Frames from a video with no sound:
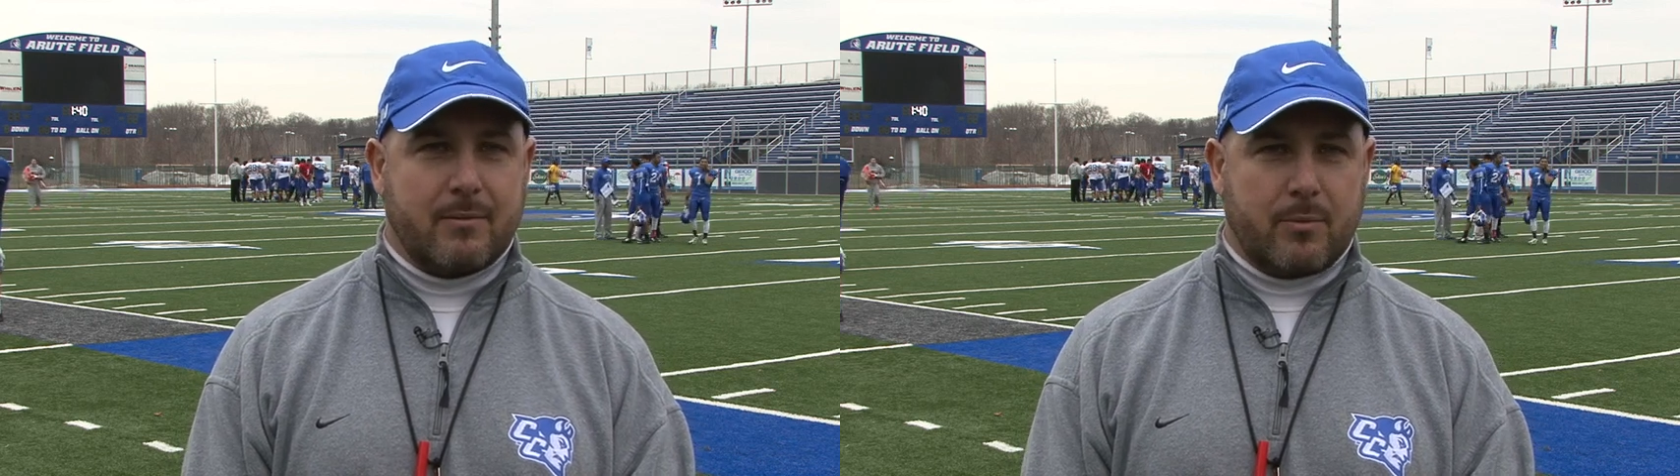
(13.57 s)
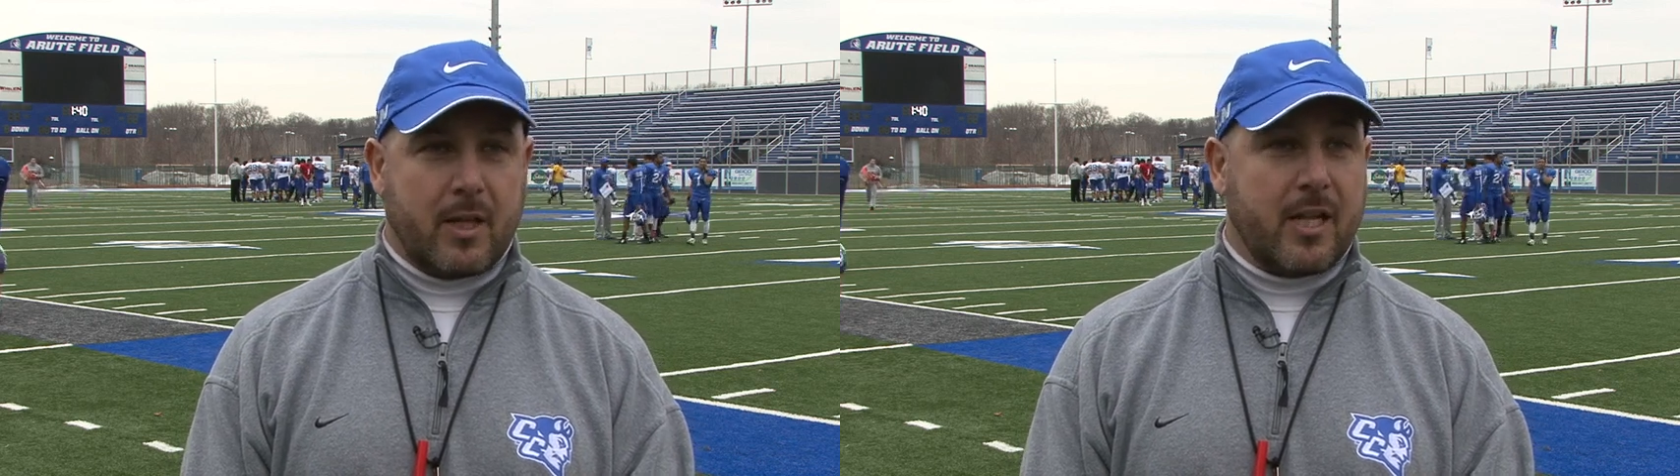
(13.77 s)

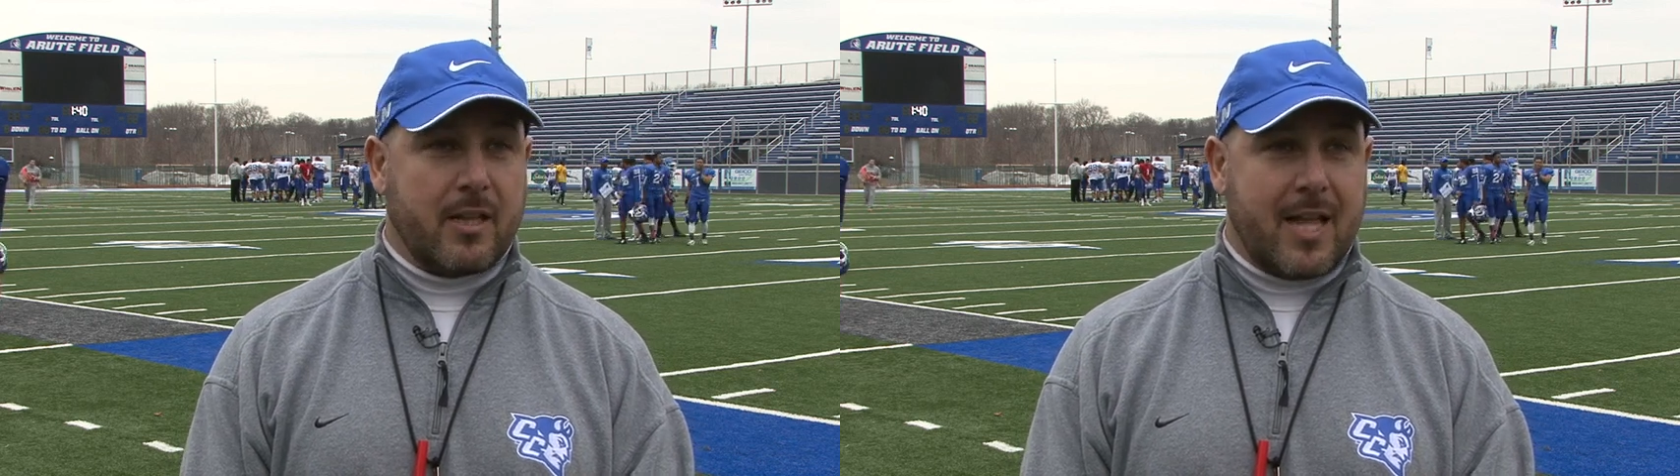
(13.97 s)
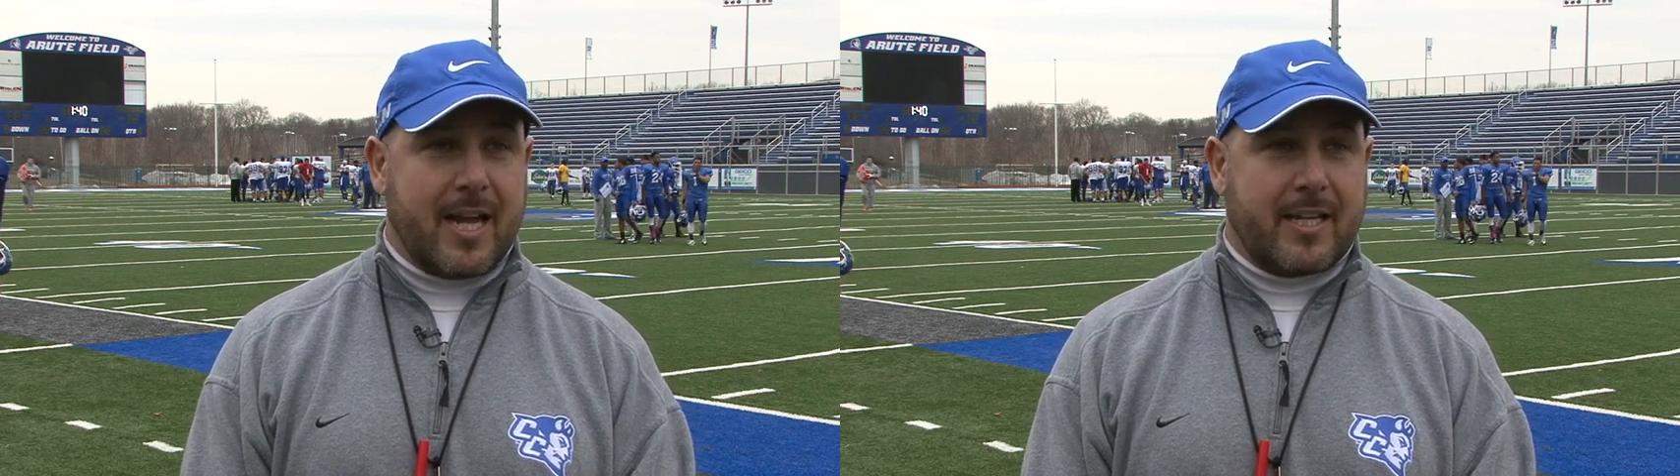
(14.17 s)

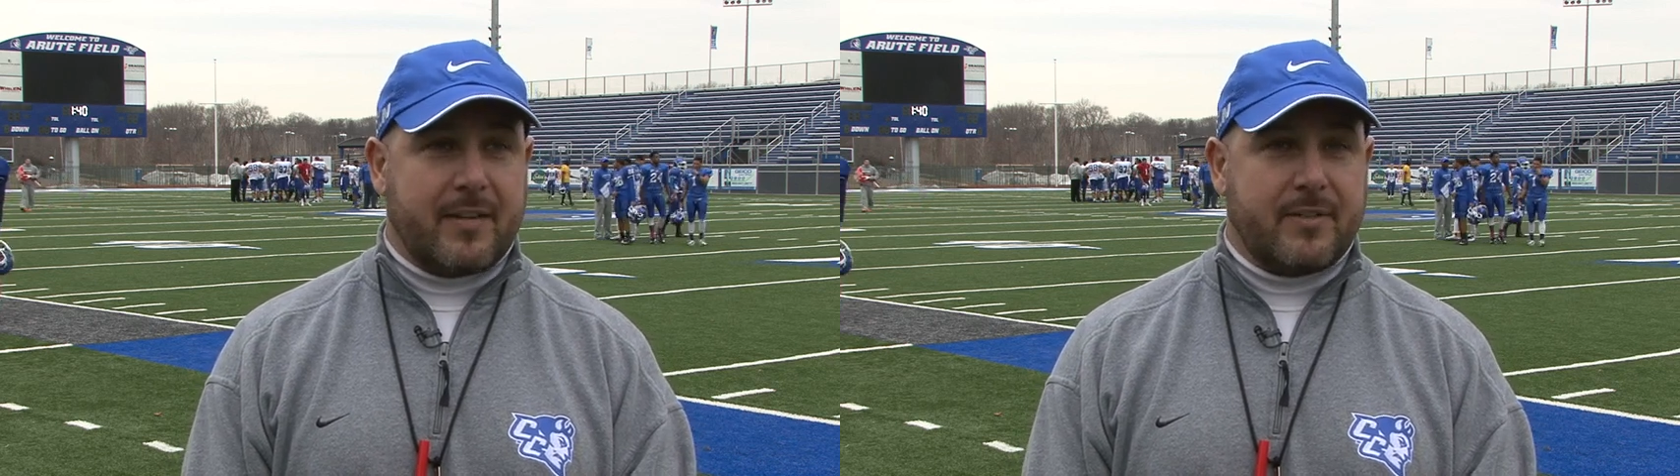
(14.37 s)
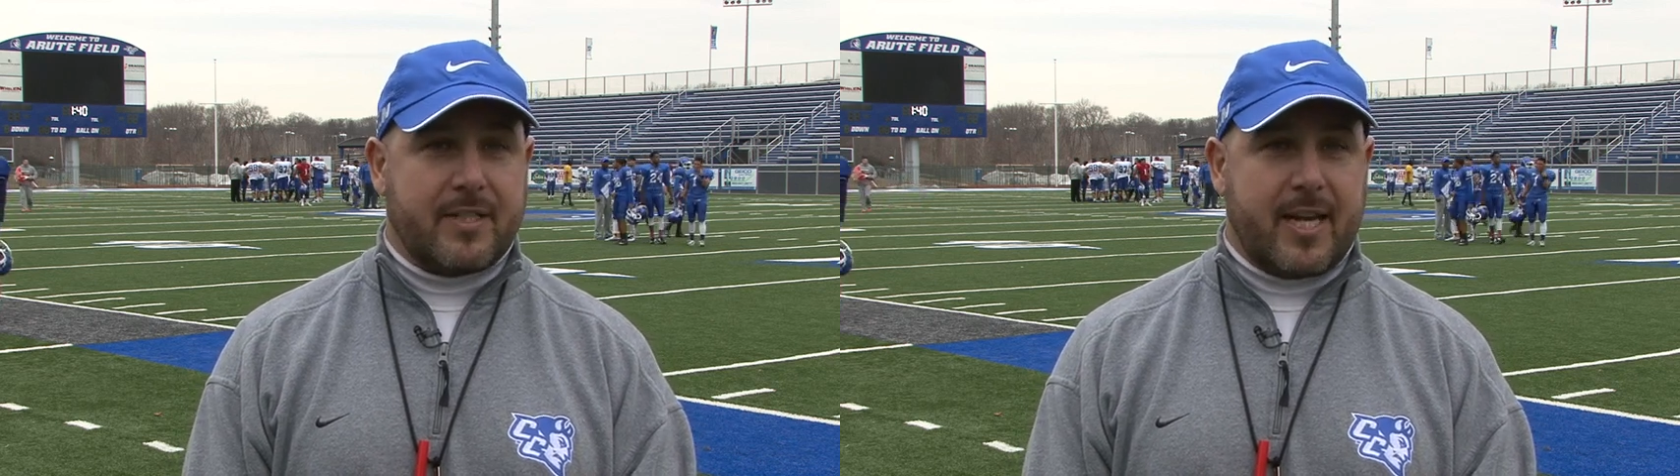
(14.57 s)
a lot of
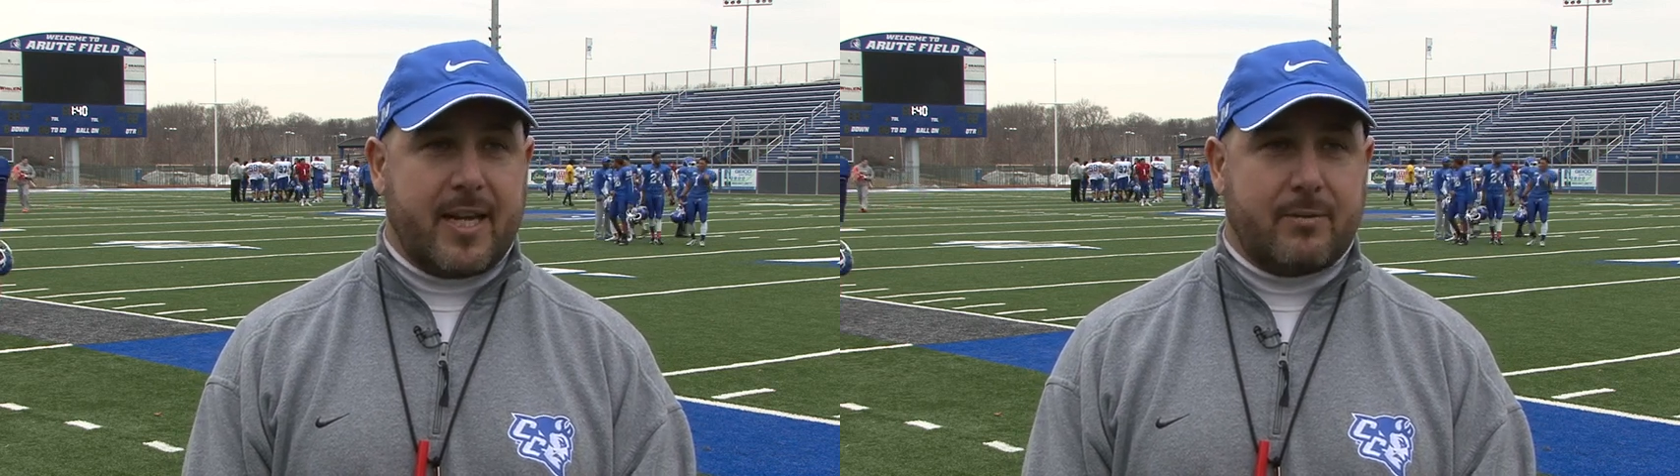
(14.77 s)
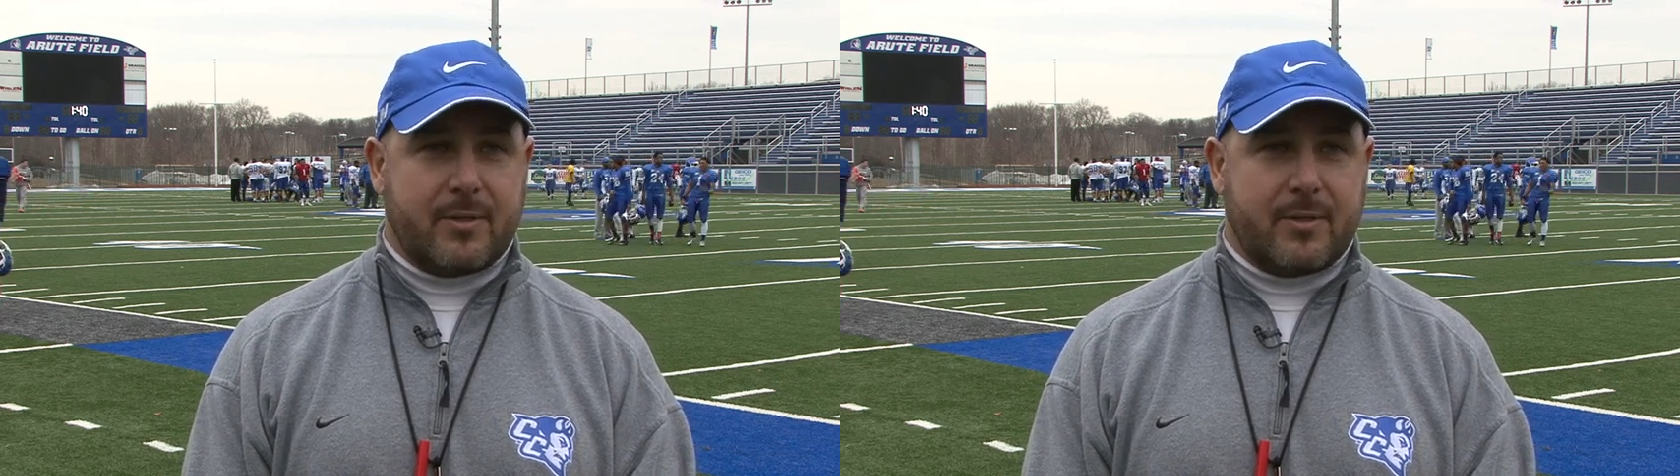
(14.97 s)
give and take,